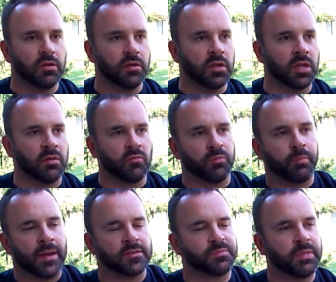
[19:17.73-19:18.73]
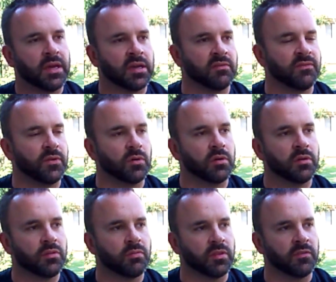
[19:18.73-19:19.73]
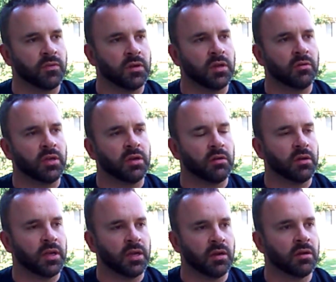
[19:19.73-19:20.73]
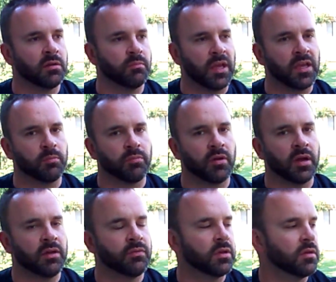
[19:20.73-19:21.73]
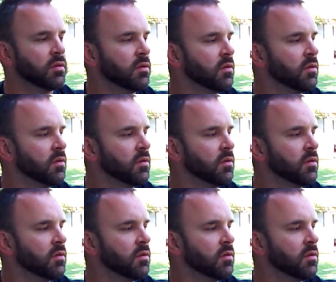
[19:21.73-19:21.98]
and then would bounce back and forth with a video here and there and make them private.